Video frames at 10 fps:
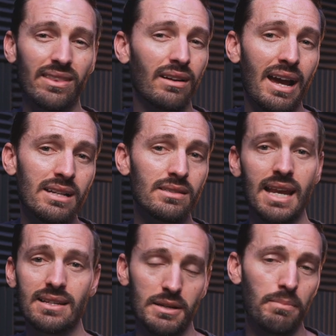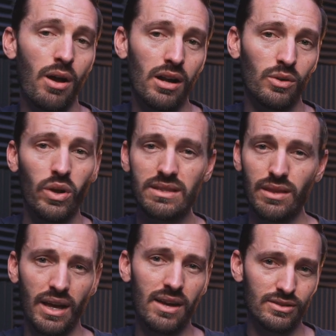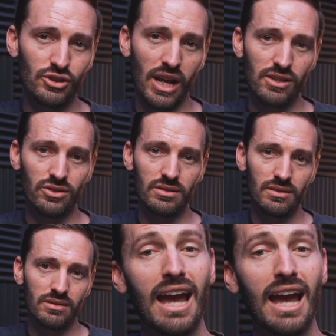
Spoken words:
client tears it apart and wants 1,000 changes.